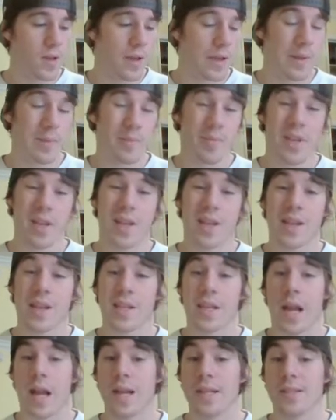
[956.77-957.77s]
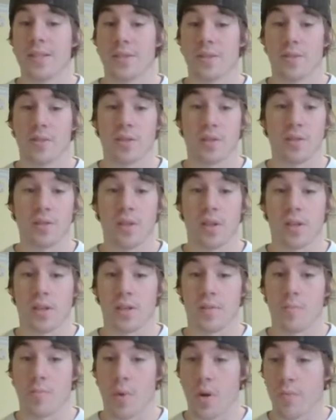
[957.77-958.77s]
it being a tie 0-0 at
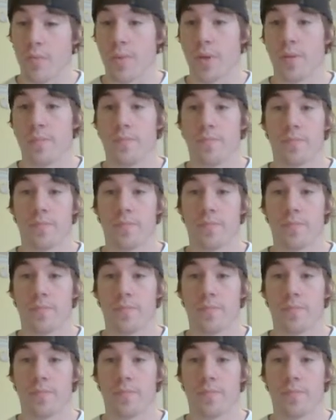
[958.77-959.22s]
the moment.